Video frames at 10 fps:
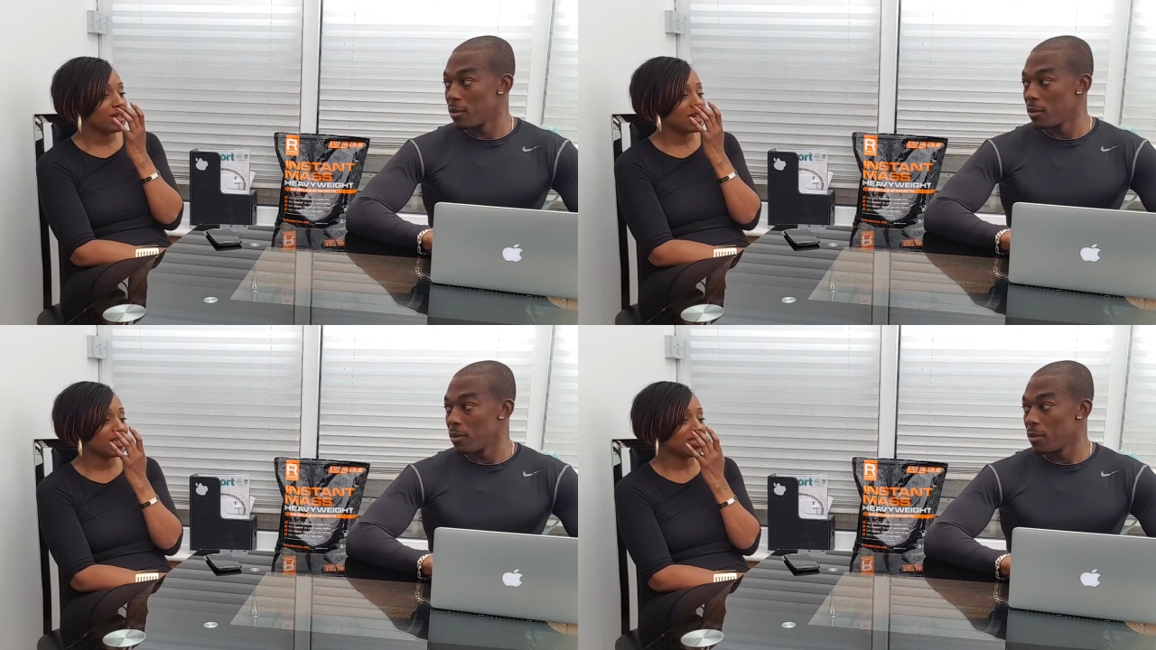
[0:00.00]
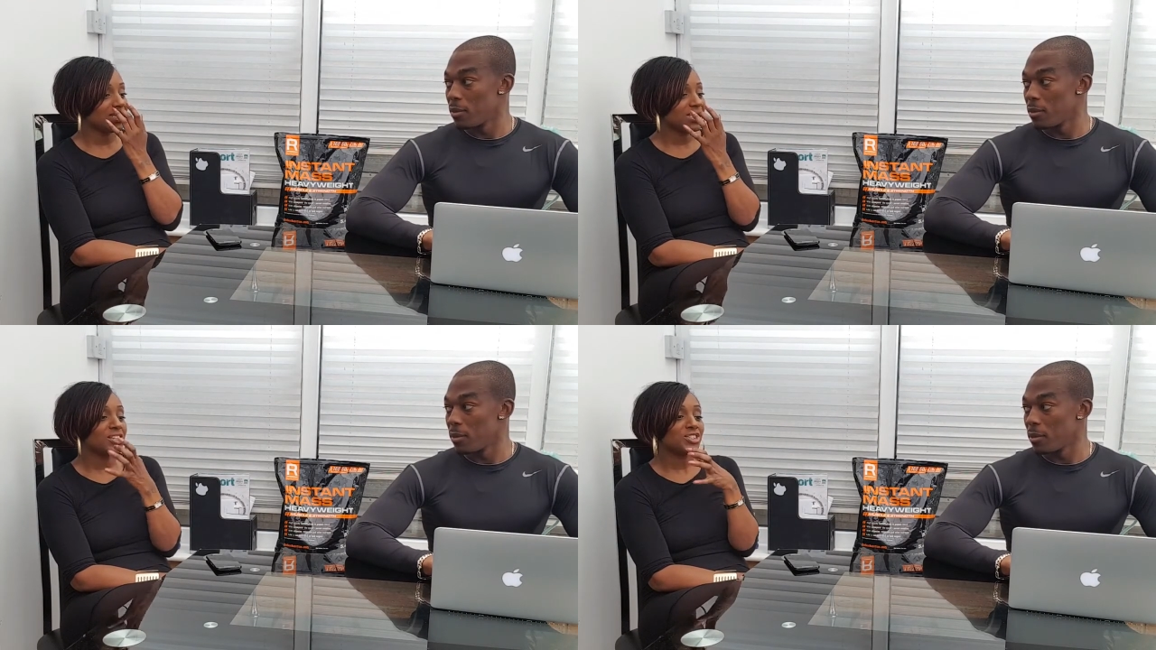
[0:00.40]
Speaker 1: it's
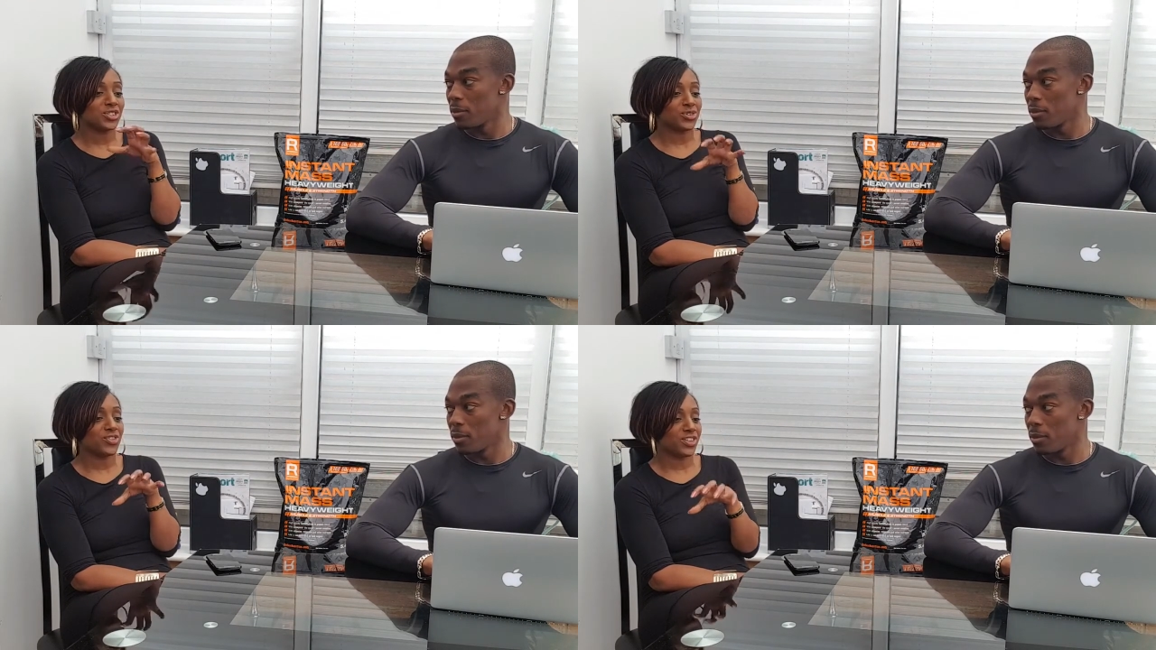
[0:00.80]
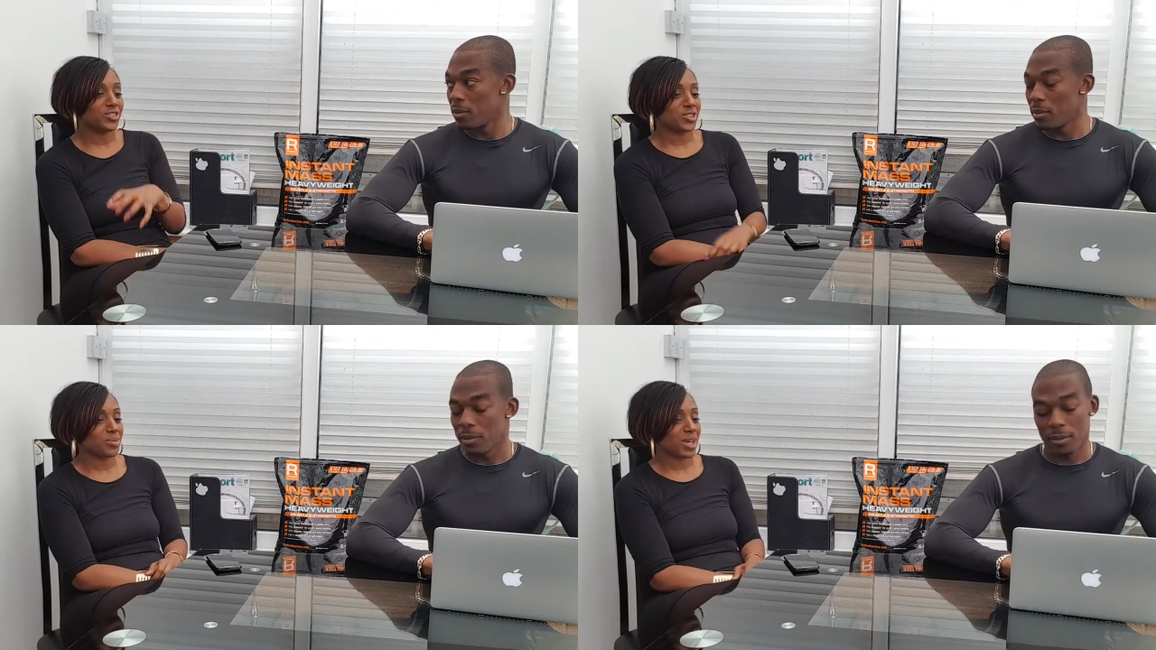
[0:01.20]
essential for you
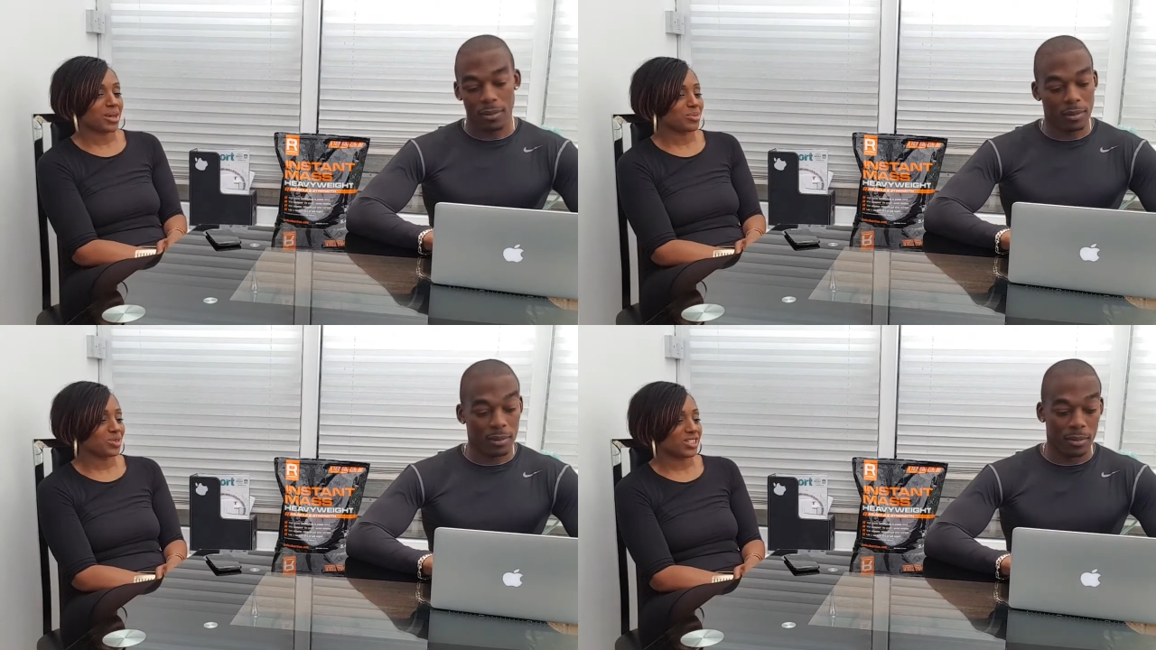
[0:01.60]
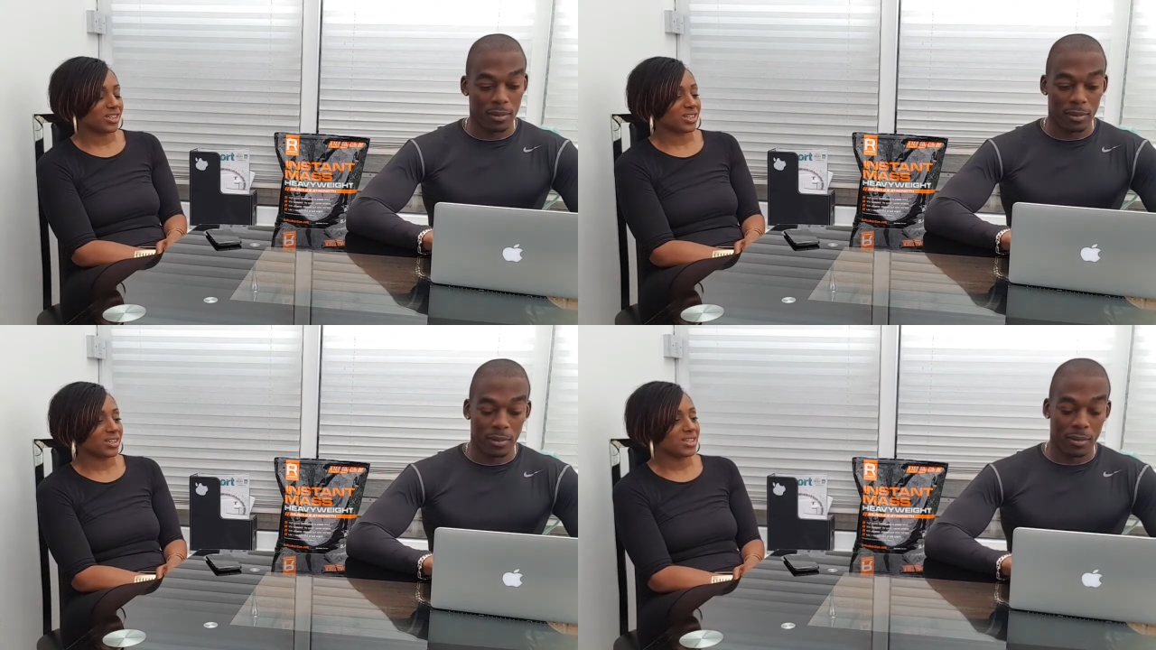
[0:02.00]
to be able
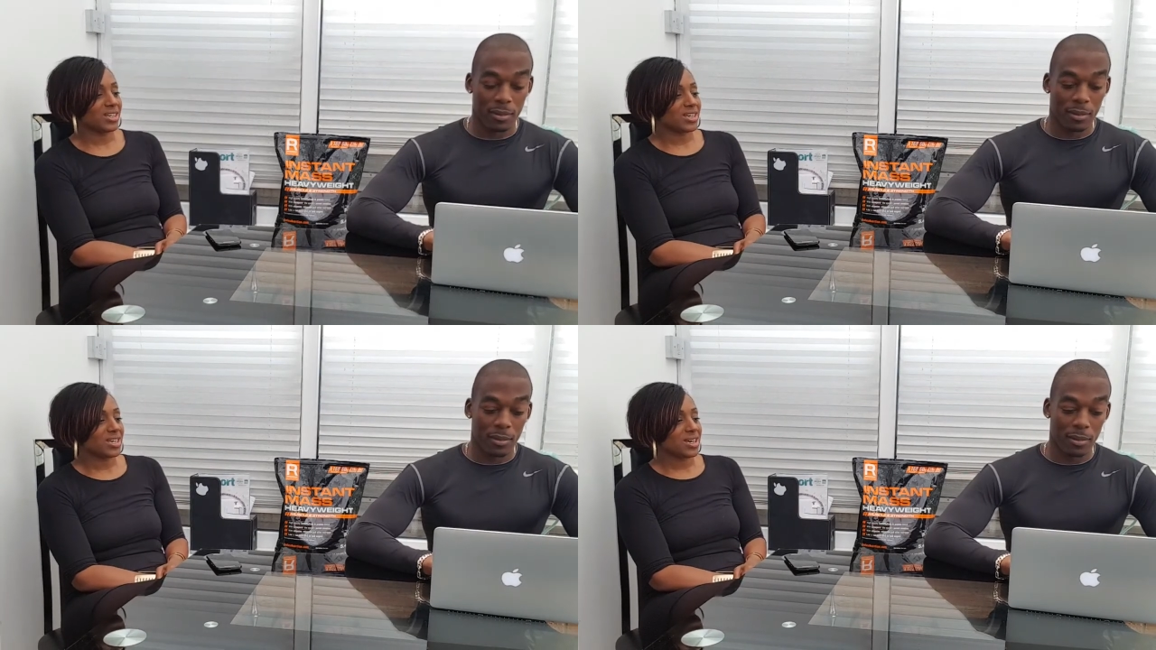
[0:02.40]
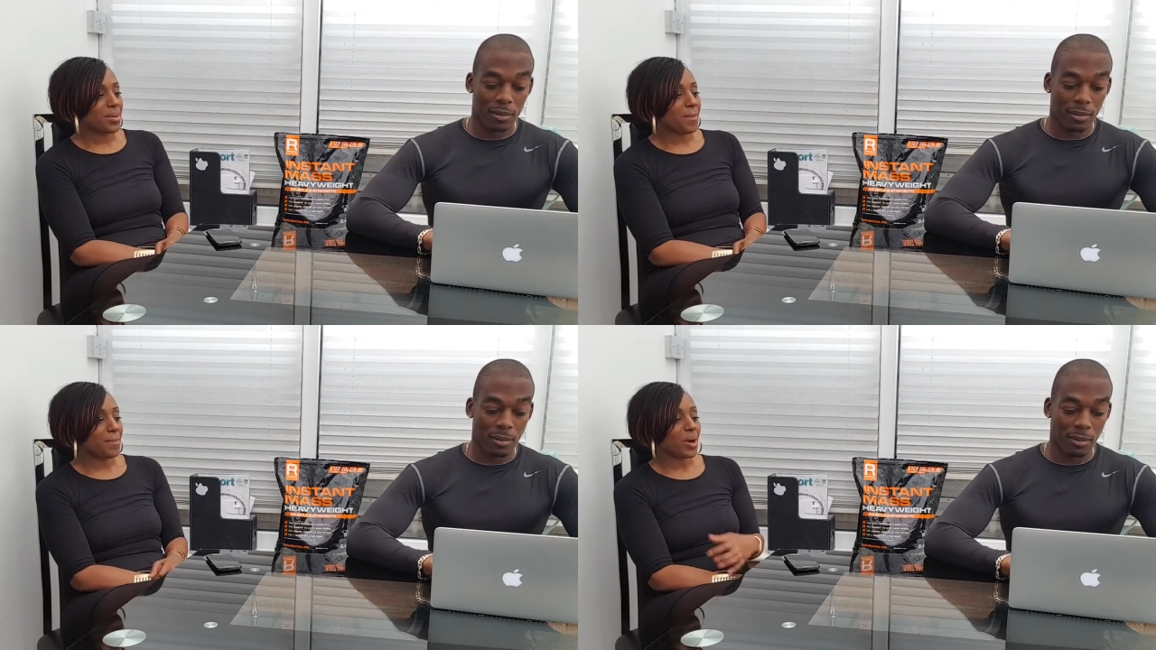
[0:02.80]
to
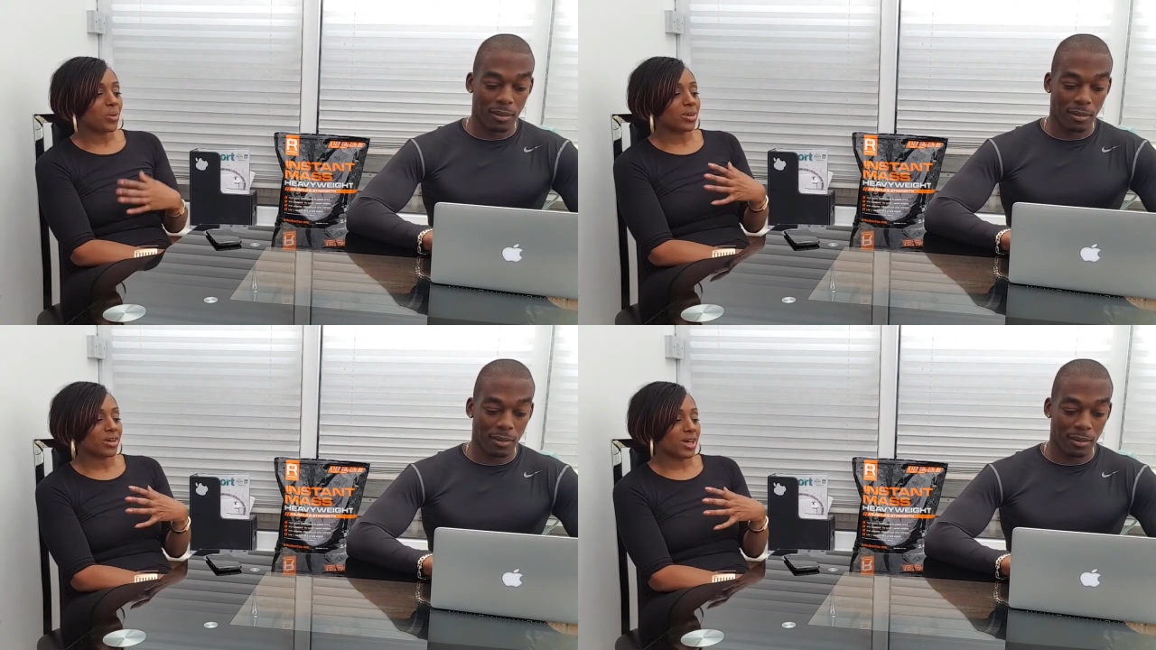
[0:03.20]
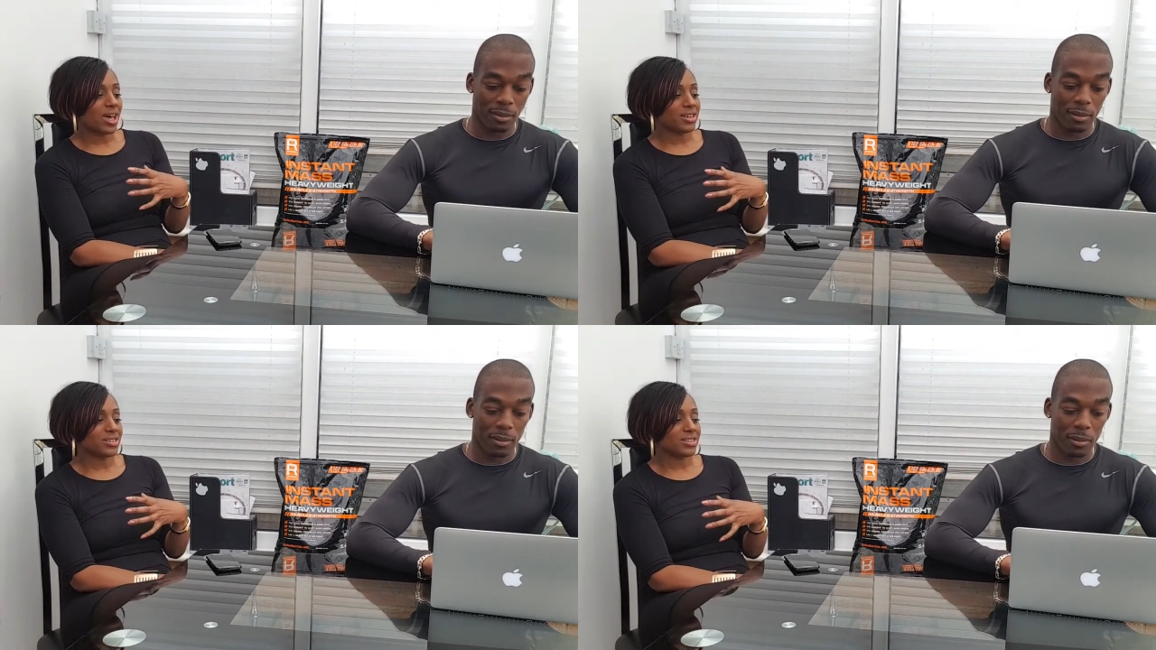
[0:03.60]
bulk
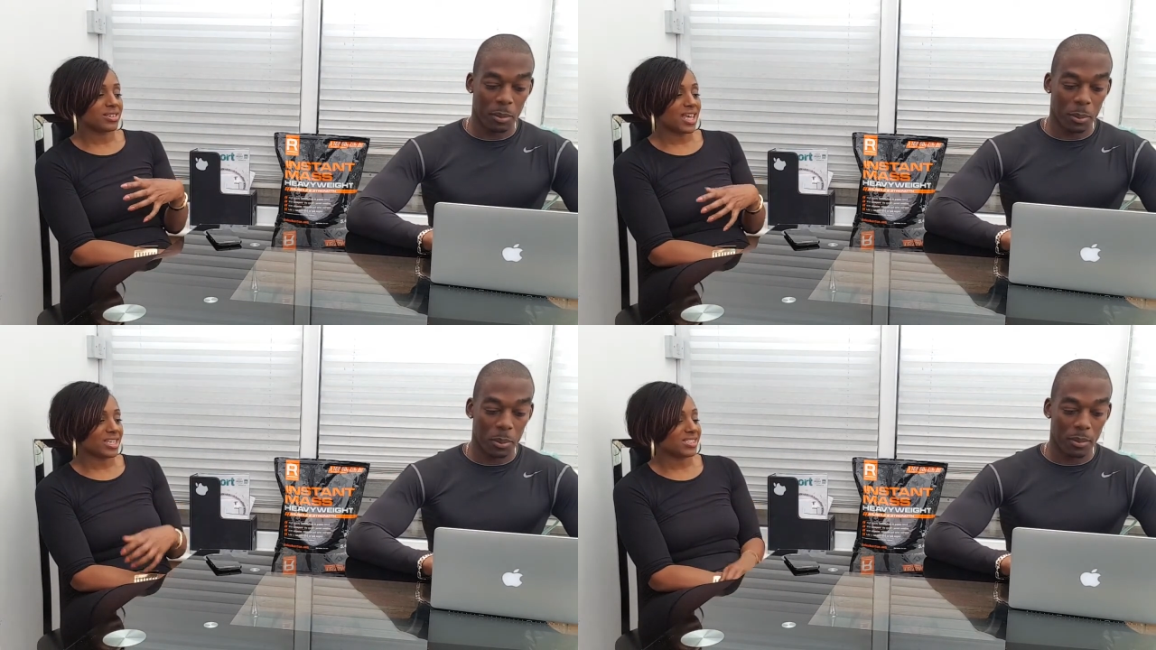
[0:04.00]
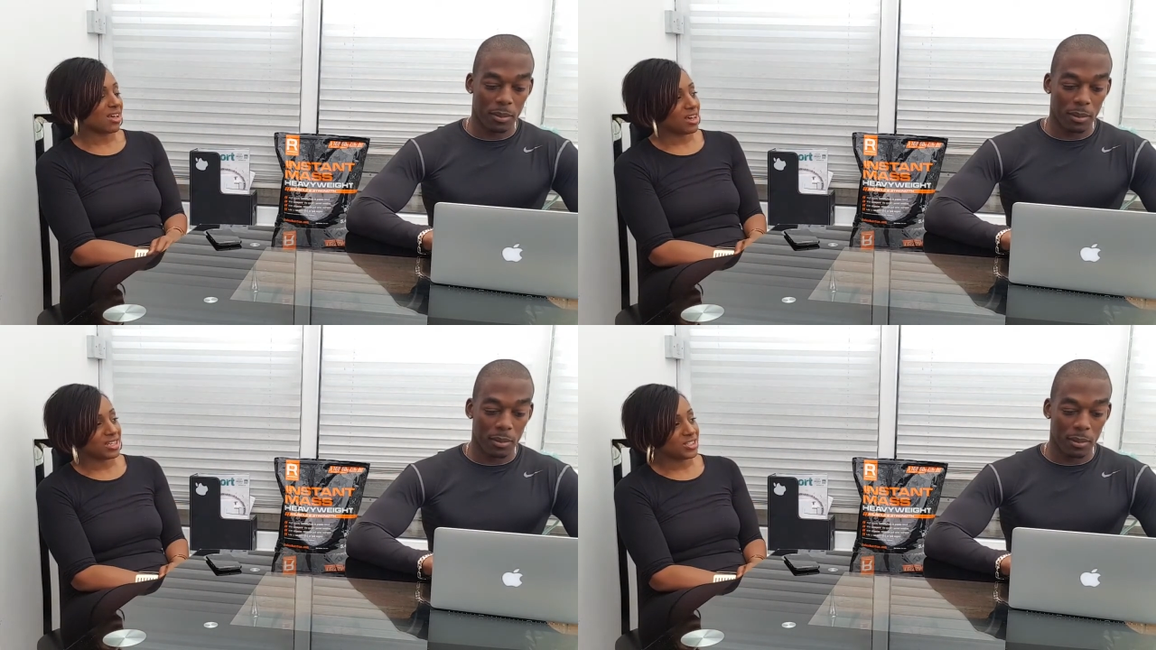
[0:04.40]
and get size.